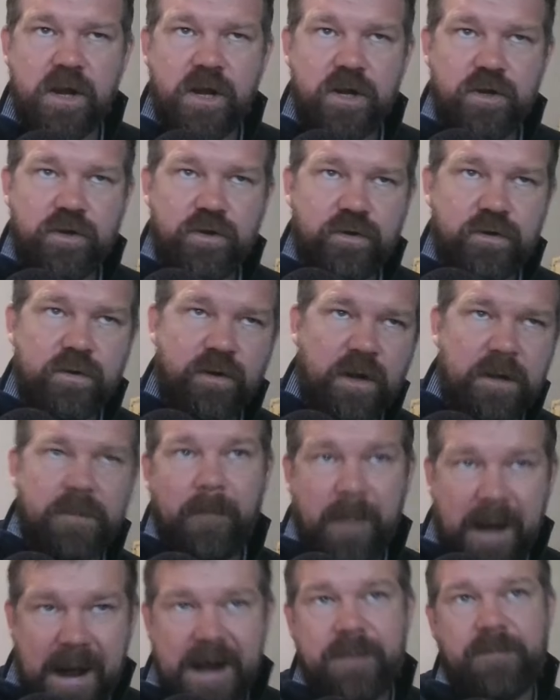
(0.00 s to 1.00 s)
You, in
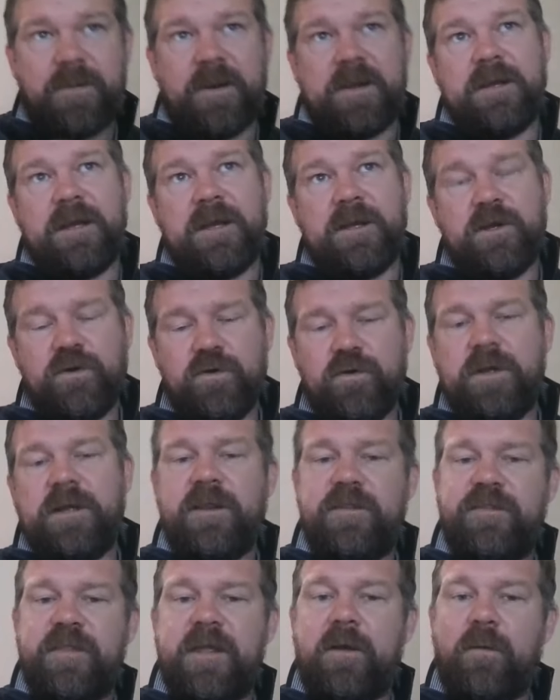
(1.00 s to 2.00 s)
my opinion, you need
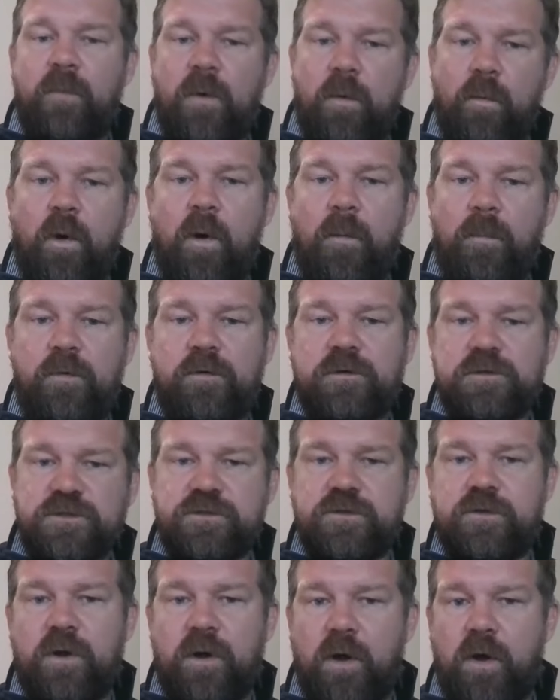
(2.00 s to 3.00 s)
to think, well, what
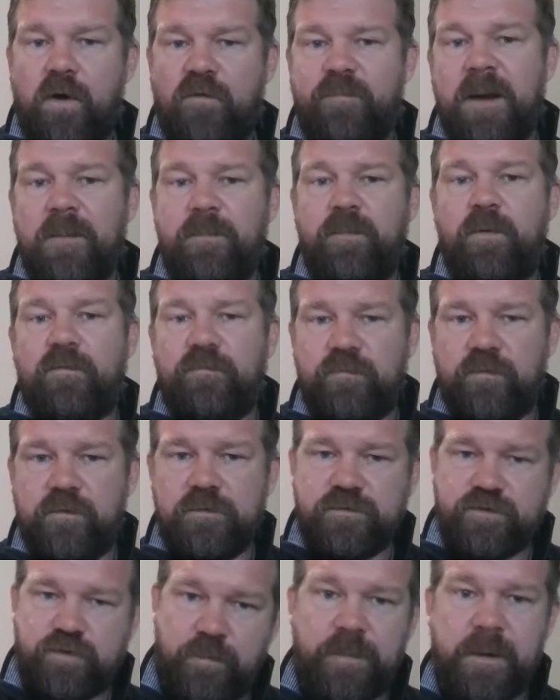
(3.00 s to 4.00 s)
portion of my
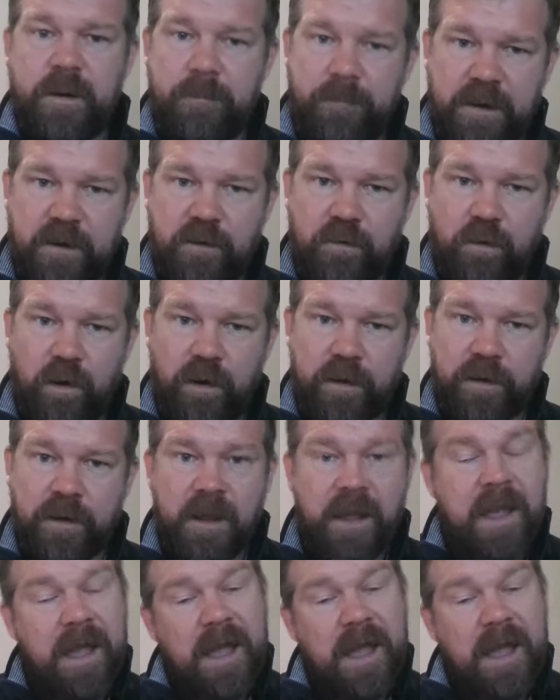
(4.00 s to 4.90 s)
portfolio should be in Bitcoin?